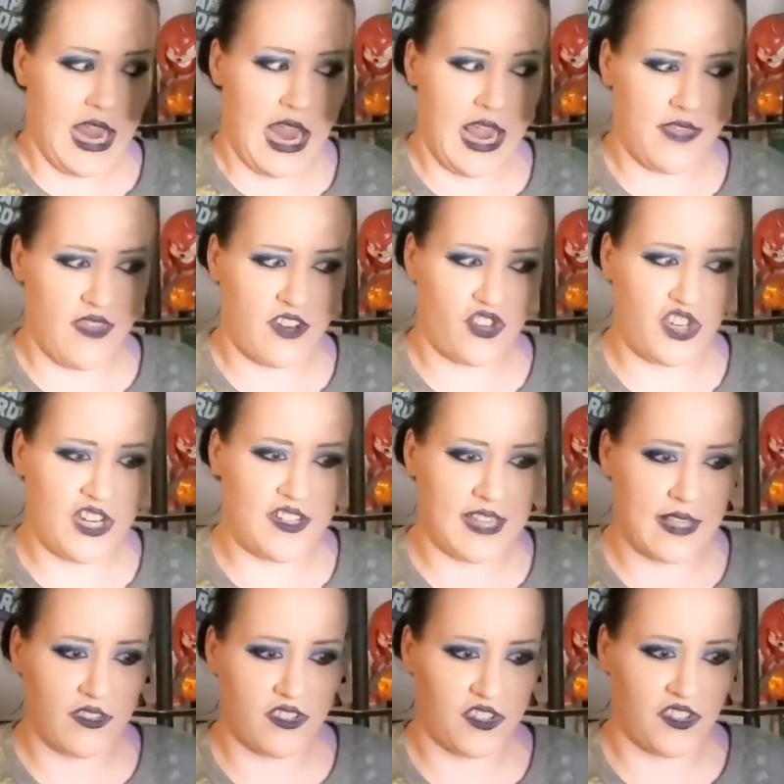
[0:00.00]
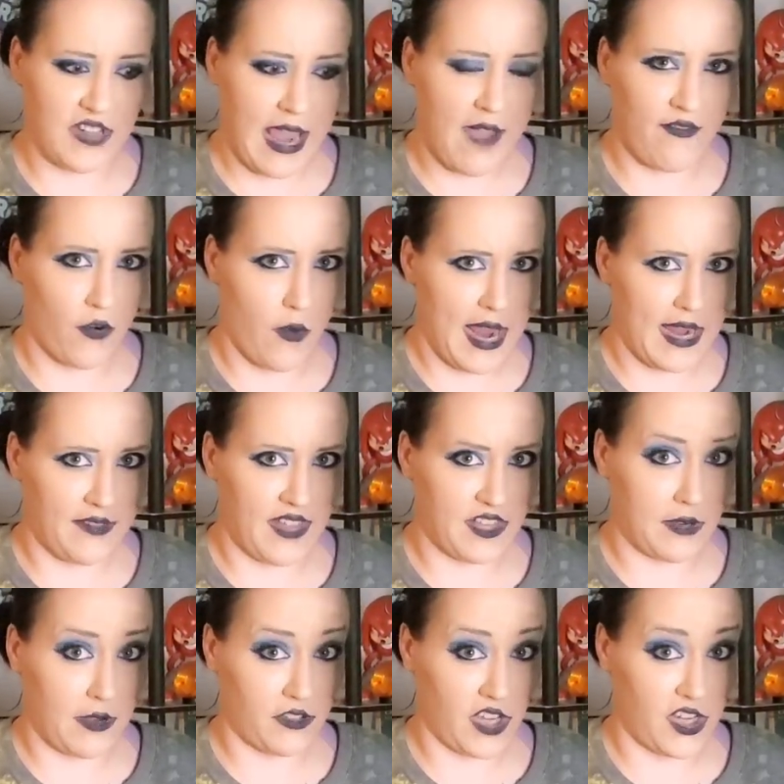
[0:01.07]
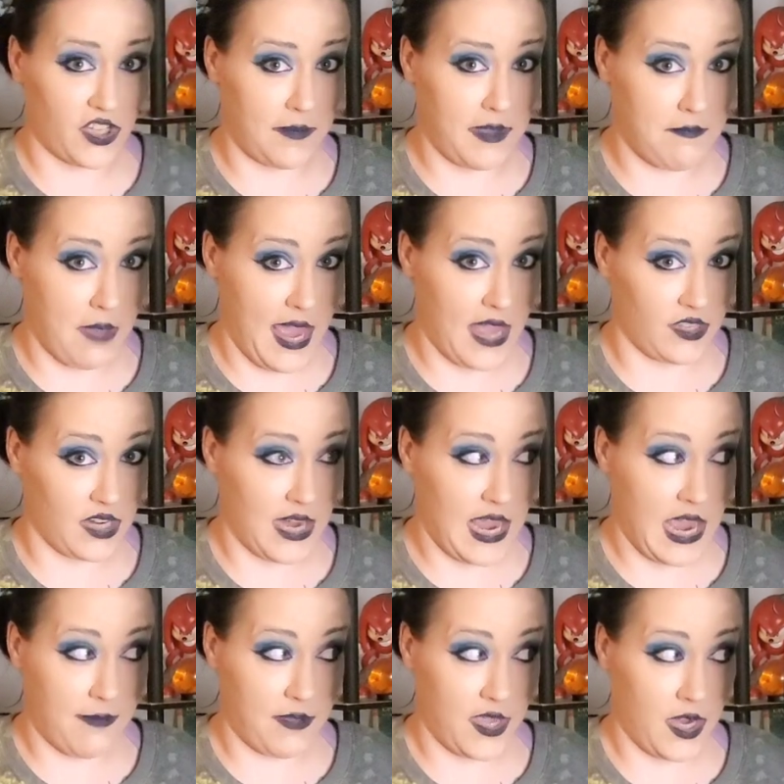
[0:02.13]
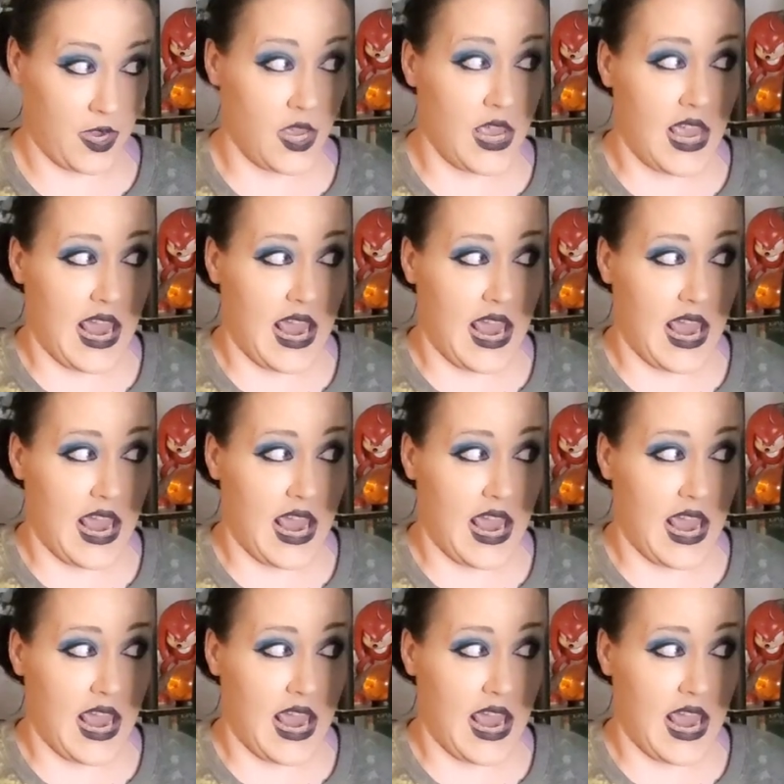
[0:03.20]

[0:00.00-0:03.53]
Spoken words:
And then she sends the staff away. And that's when I was like, something bad's going to happen.